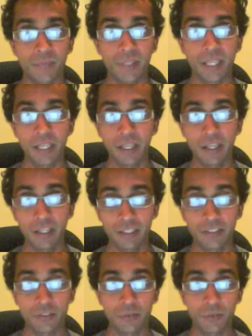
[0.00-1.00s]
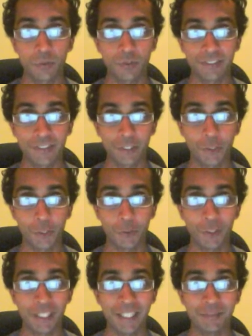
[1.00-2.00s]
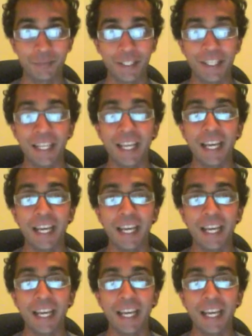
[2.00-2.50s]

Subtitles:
unless of course it's accrued leave. But